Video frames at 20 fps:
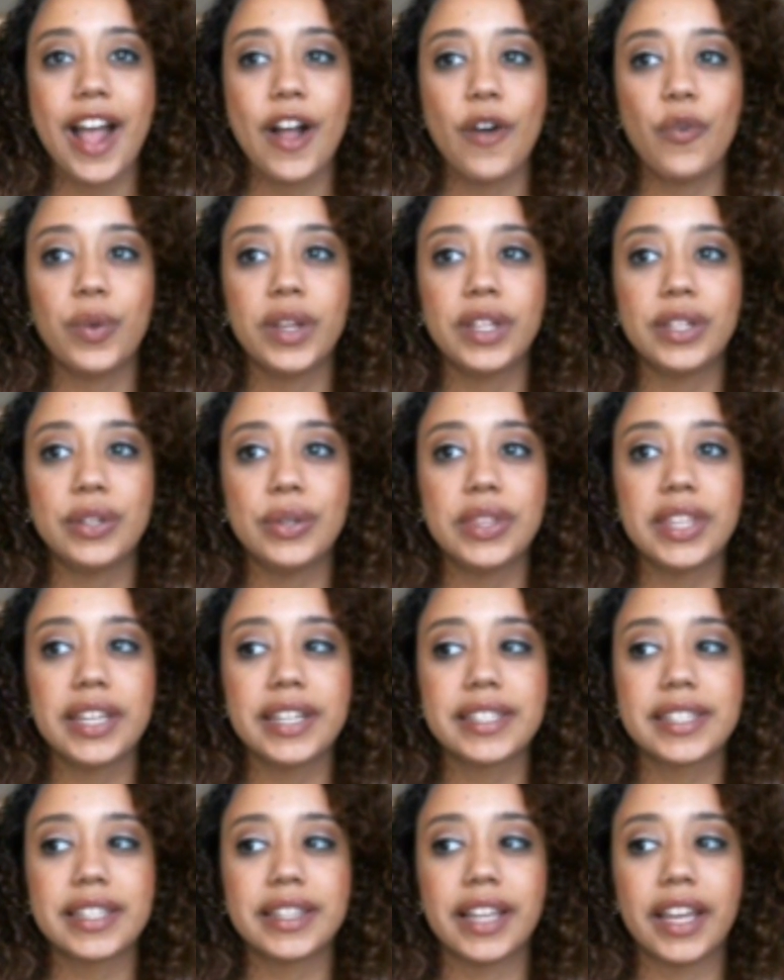we do
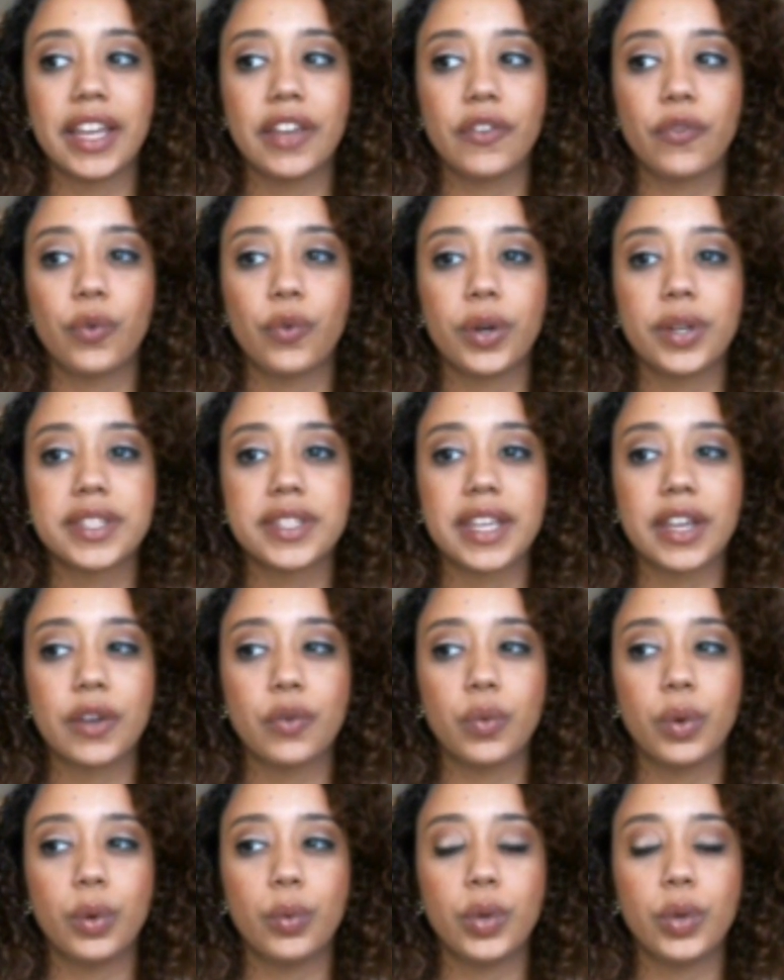things in life where it's like
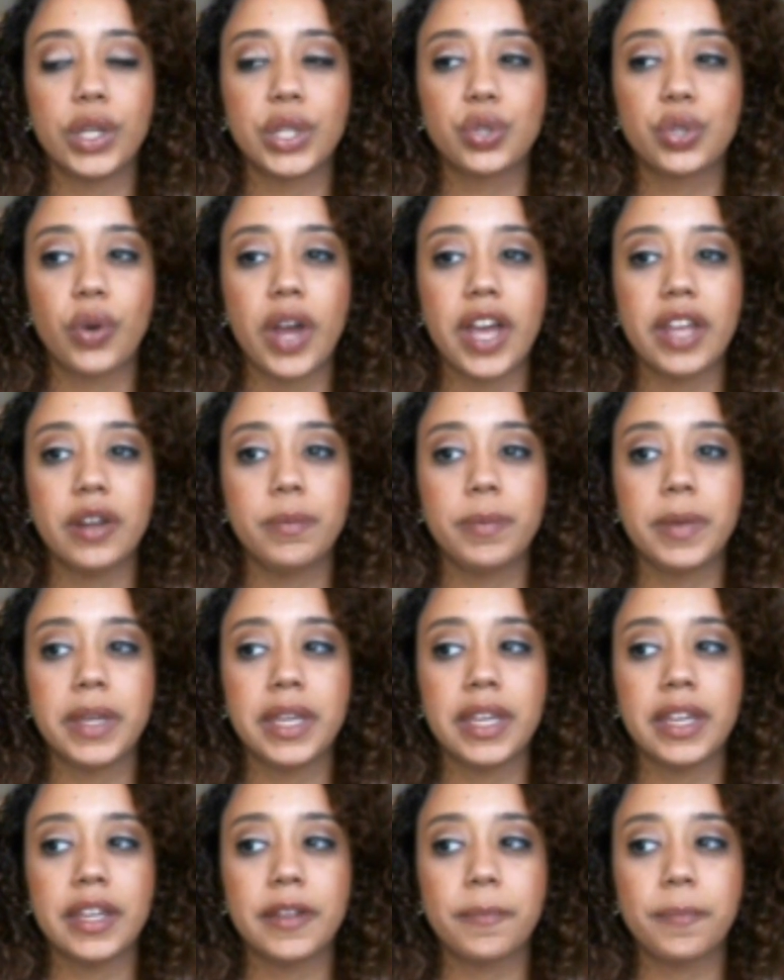we try to
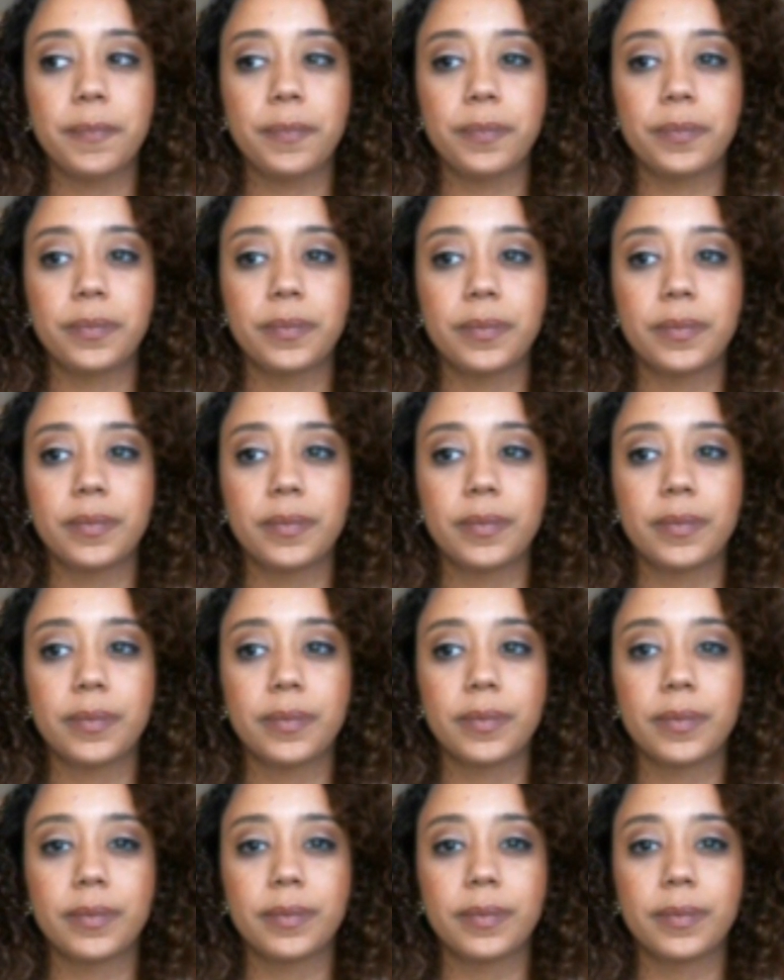be
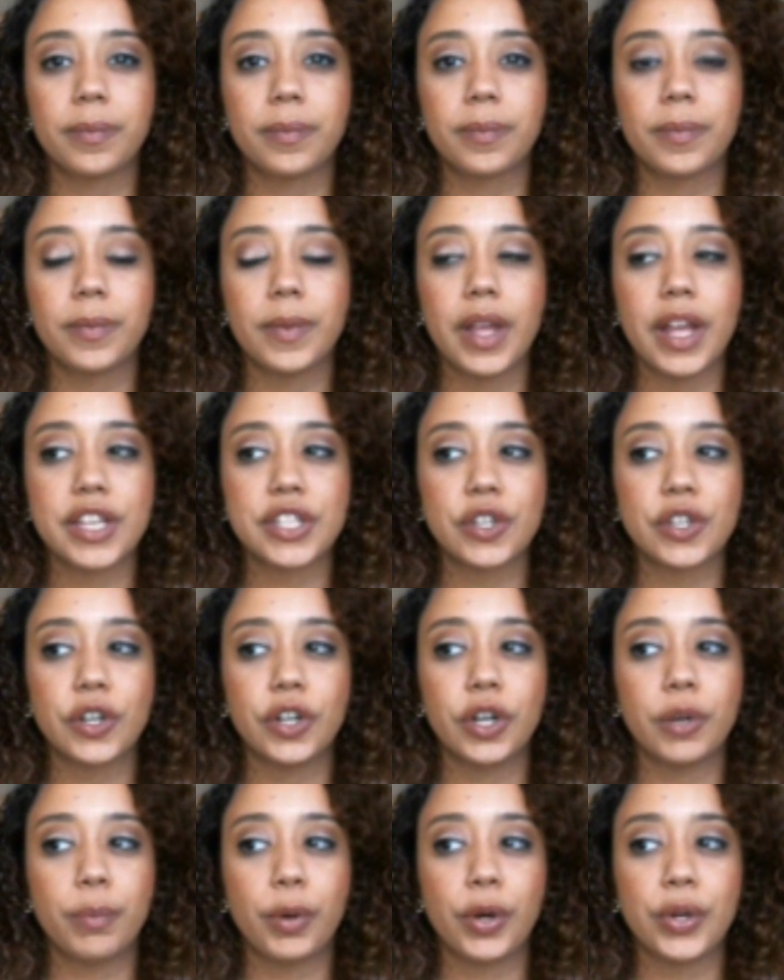a
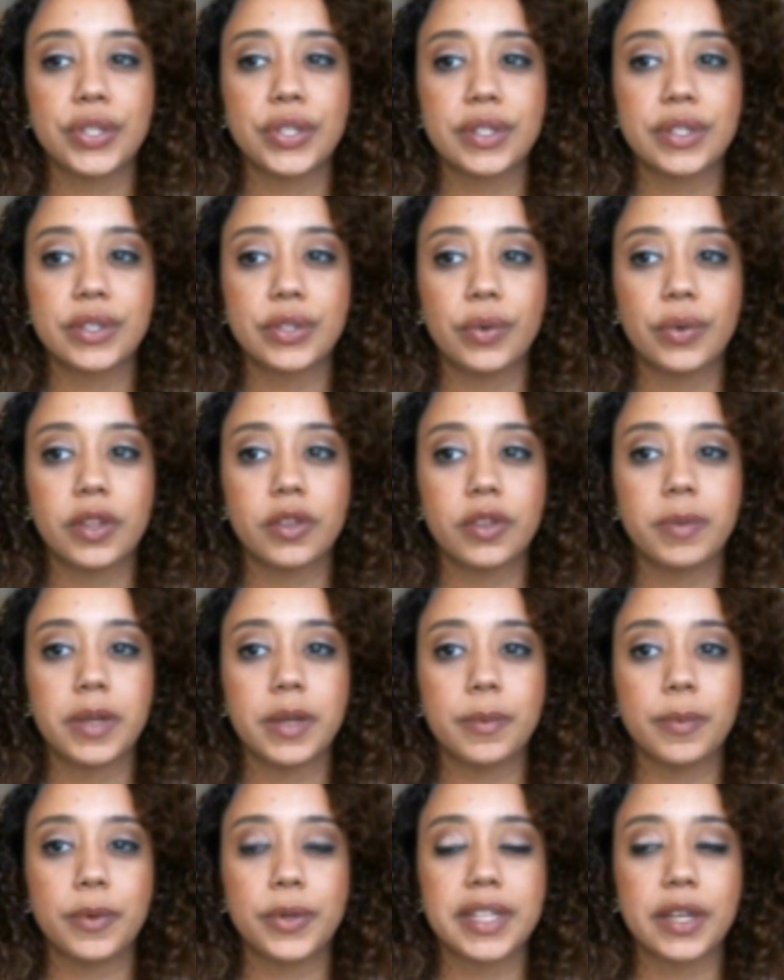certain person to other people.
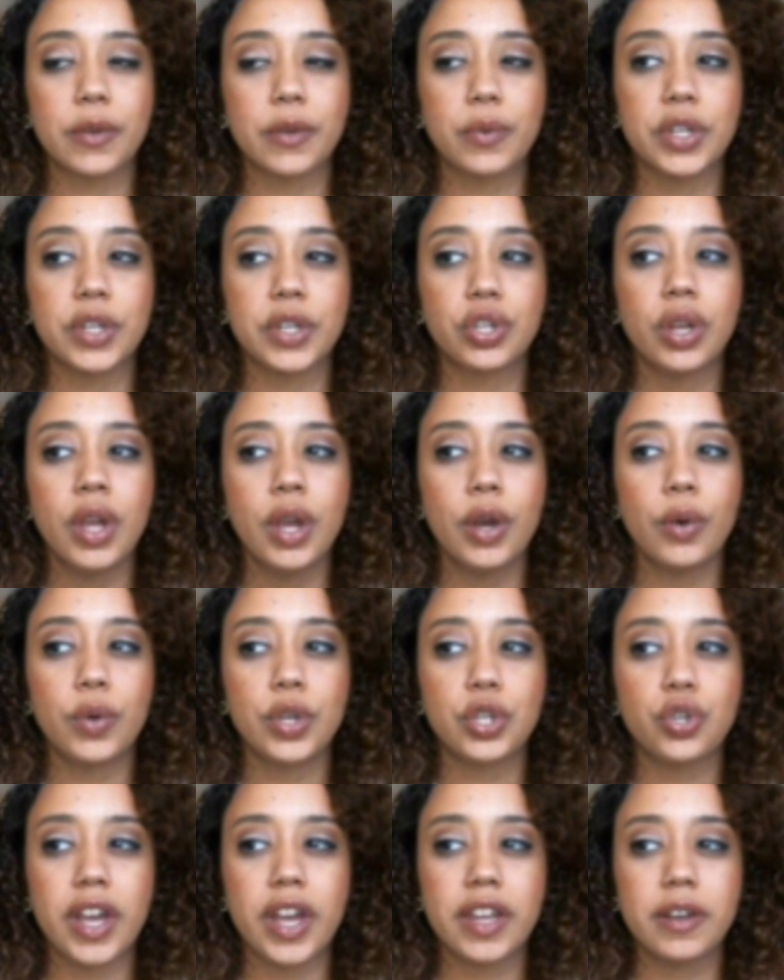It's like we
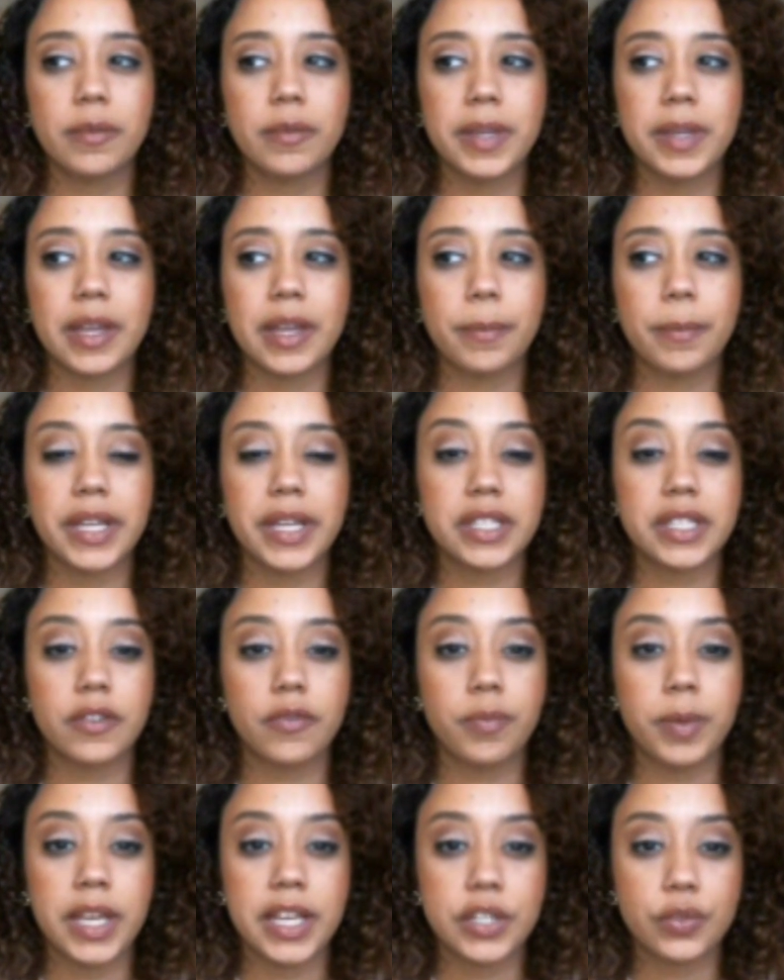try to be that place of
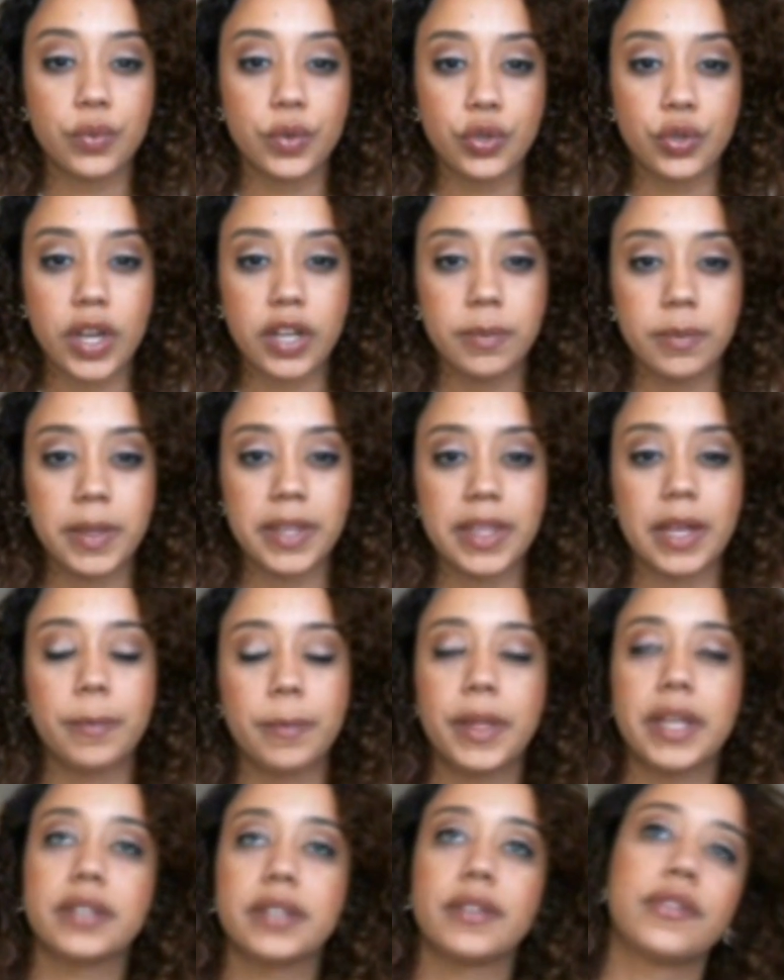peace. We try to be that
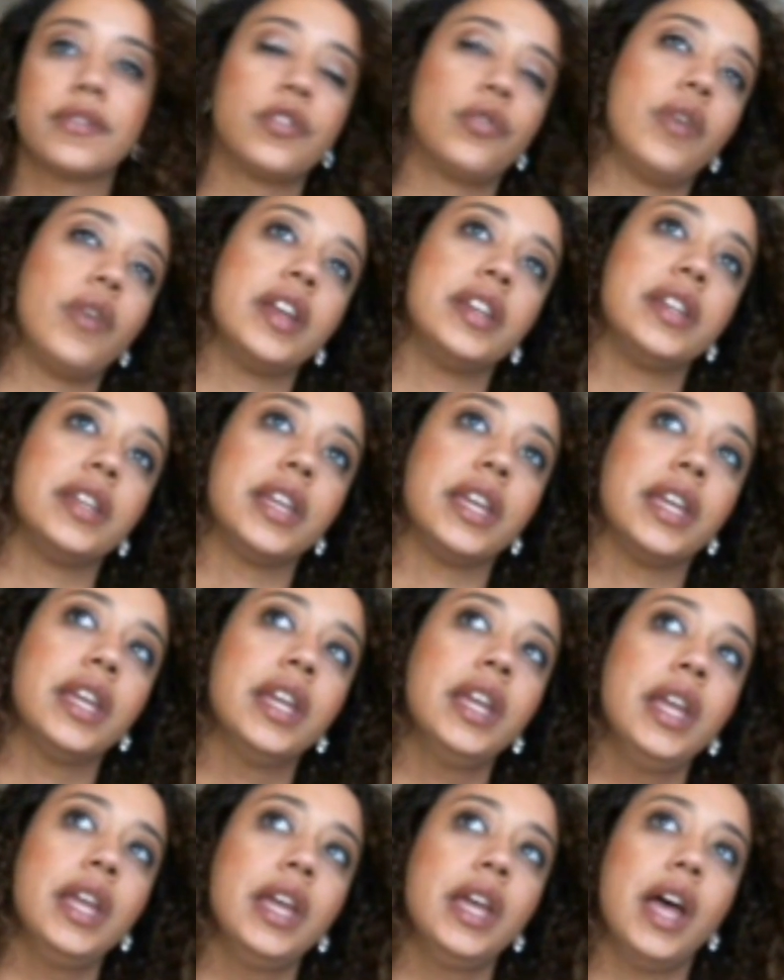place of serenity.
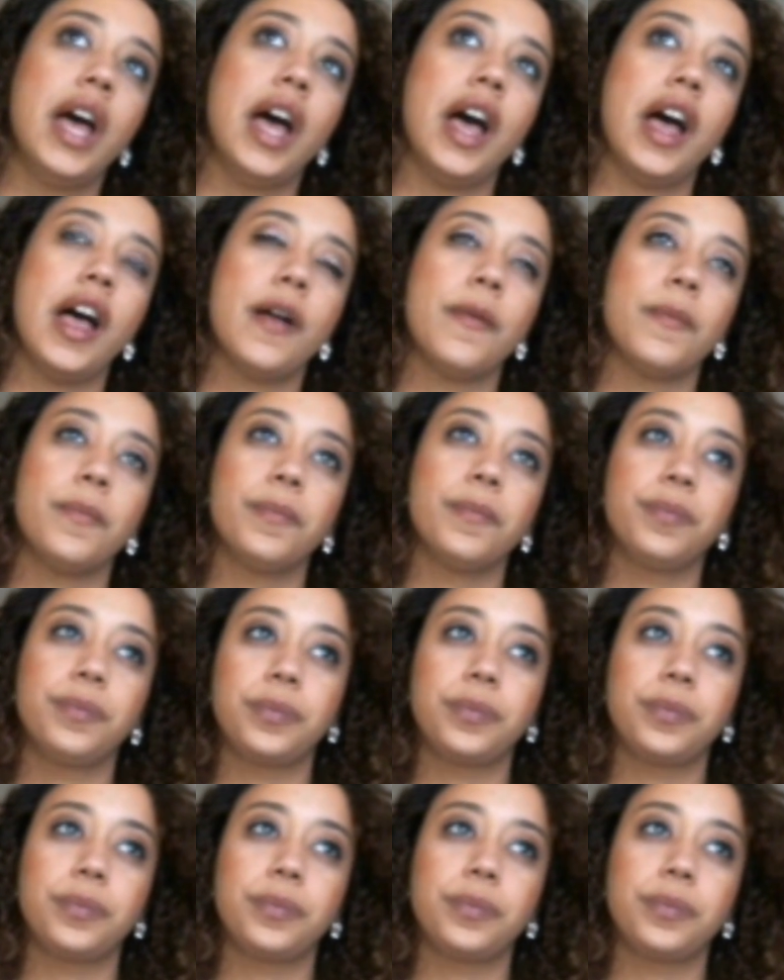And